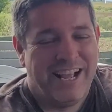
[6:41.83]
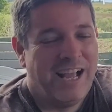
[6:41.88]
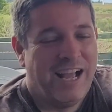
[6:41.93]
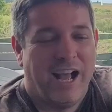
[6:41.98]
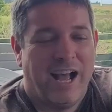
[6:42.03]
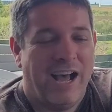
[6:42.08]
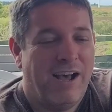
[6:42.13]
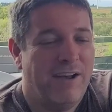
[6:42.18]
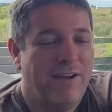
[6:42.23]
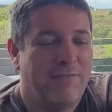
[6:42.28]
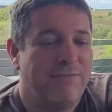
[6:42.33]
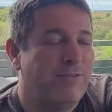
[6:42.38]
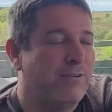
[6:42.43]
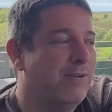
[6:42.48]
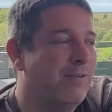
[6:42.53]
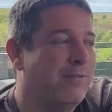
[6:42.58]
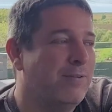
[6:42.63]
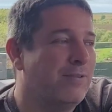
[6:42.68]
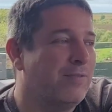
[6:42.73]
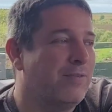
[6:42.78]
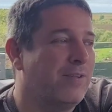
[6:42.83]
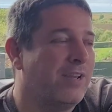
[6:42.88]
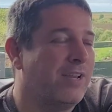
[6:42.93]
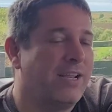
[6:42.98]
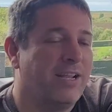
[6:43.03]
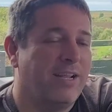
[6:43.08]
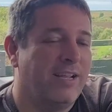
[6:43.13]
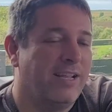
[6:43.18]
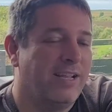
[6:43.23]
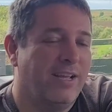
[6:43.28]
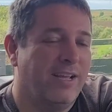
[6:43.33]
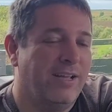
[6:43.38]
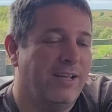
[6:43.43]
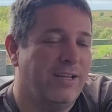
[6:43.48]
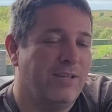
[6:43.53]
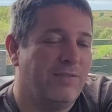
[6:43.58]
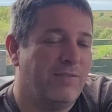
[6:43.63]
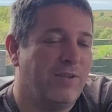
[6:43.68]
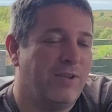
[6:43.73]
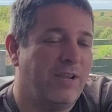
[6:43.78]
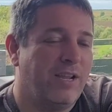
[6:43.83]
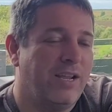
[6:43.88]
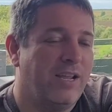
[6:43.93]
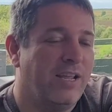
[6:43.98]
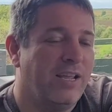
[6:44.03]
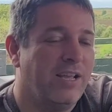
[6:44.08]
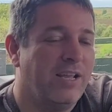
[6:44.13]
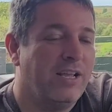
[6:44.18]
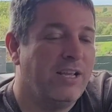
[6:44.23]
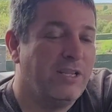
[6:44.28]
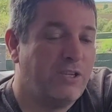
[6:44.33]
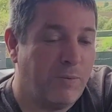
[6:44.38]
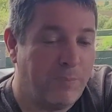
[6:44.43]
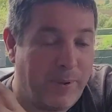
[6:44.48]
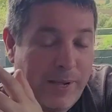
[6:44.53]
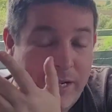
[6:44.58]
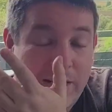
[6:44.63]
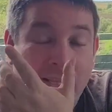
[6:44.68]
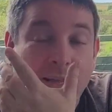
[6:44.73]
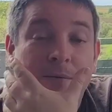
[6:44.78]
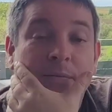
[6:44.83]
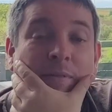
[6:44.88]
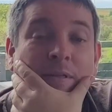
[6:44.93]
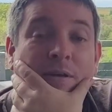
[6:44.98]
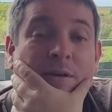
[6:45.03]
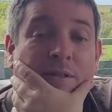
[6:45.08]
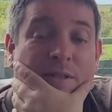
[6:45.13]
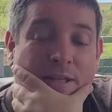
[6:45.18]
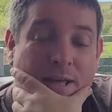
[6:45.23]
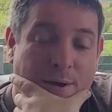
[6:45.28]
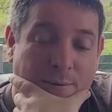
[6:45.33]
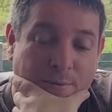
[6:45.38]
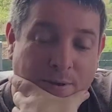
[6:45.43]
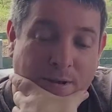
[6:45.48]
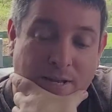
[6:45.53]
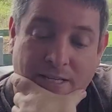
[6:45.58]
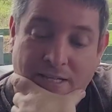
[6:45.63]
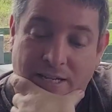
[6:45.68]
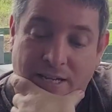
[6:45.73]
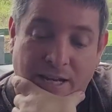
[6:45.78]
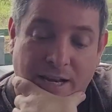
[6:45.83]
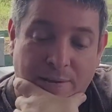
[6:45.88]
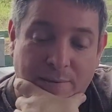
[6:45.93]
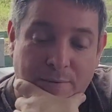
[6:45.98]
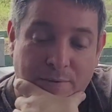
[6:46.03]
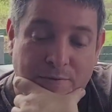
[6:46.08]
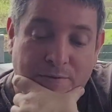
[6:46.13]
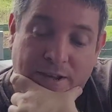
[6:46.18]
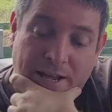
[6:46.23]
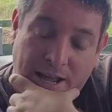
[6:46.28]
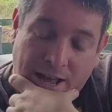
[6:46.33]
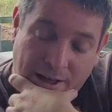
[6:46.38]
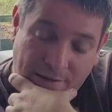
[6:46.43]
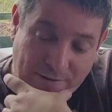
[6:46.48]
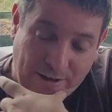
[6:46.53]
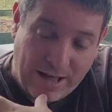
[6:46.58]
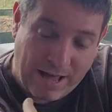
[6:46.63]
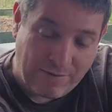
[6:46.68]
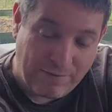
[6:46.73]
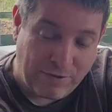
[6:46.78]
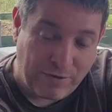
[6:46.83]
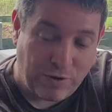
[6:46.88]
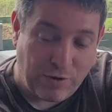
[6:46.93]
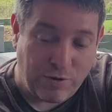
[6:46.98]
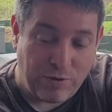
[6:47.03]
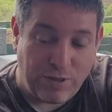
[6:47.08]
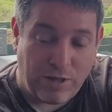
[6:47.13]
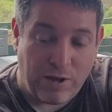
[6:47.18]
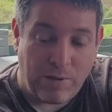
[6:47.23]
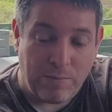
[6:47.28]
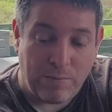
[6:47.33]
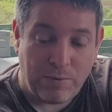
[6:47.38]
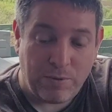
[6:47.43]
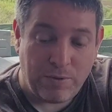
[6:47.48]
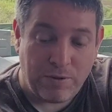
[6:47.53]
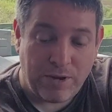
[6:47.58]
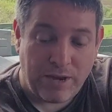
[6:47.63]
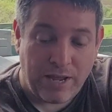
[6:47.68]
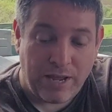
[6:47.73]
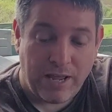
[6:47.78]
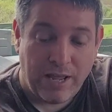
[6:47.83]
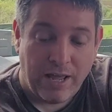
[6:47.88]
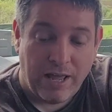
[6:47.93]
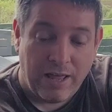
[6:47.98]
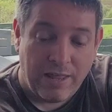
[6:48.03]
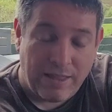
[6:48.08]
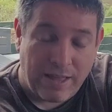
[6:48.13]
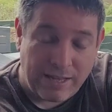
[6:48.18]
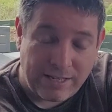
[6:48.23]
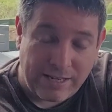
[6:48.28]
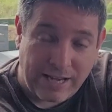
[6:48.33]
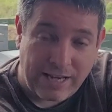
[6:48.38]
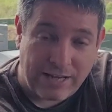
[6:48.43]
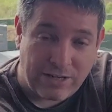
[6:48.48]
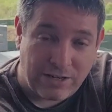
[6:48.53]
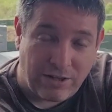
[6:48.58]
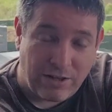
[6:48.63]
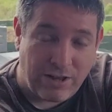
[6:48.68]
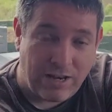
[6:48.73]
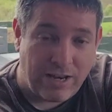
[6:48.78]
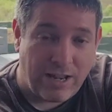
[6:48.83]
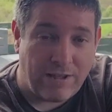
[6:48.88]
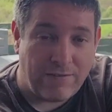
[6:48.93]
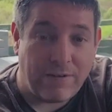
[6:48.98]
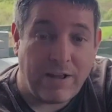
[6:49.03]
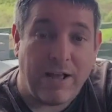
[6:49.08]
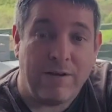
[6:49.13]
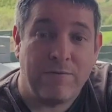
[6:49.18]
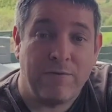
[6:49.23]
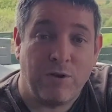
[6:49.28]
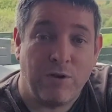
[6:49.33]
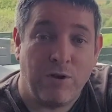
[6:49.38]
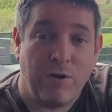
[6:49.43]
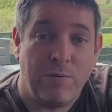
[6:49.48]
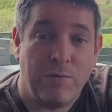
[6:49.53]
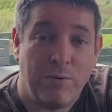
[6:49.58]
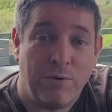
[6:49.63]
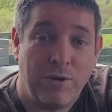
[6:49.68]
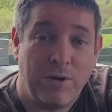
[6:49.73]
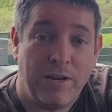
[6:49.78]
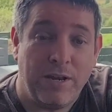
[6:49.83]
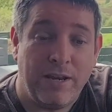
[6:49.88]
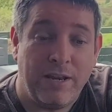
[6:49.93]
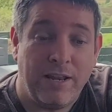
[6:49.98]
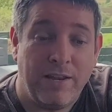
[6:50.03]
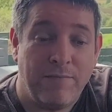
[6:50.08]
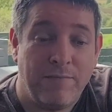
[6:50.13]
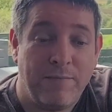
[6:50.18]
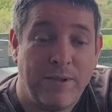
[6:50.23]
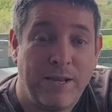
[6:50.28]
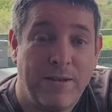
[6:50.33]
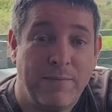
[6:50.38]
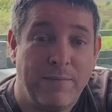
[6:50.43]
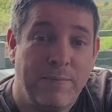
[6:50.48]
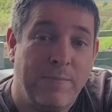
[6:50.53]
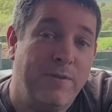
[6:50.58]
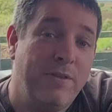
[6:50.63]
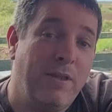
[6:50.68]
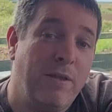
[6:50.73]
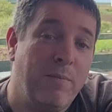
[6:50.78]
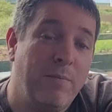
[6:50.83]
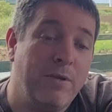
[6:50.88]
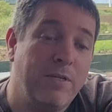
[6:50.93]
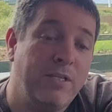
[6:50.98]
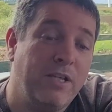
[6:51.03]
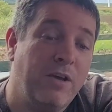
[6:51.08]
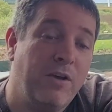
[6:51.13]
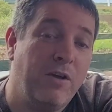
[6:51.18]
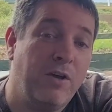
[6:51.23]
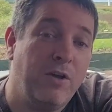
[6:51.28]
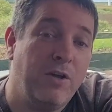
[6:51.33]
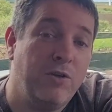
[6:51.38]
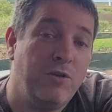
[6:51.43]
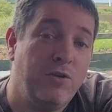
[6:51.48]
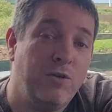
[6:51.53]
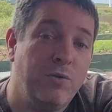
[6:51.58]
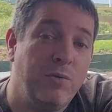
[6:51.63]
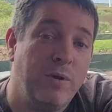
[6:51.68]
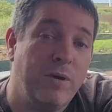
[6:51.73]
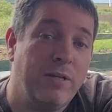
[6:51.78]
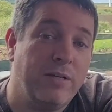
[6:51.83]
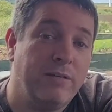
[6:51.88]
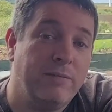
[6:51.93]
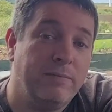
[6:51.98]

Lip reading: Oh, I thought it was funny. It was funny. So picked up that one, that's a great movie. If I haven't got that on Blu-ray, that's excellent. If I have got it on Blu-ray, then I've done myself out of £2,